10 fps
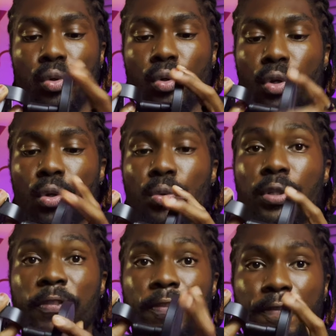
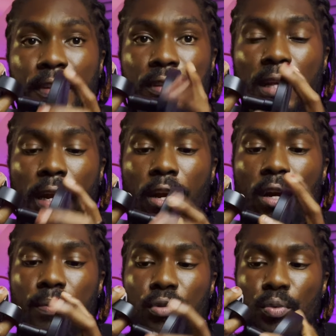the fit that it
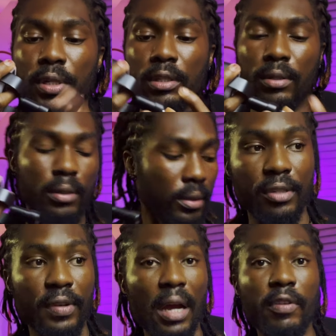comes with. If
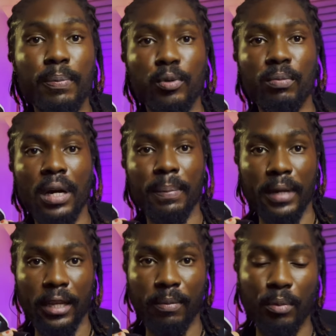you have a boom ham
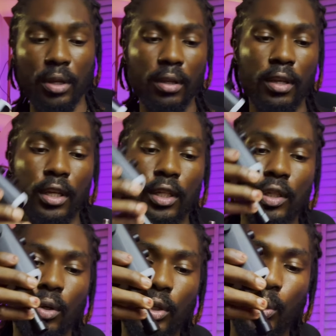like me, all you